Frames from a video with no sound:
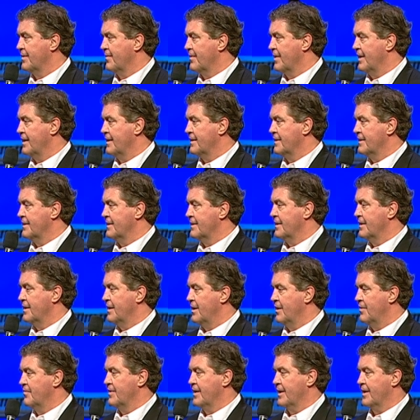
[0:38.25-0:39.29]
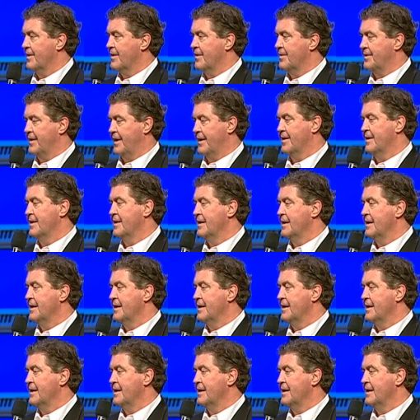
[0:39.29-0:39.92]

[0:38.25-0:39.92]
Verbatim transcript: right over here. Okay.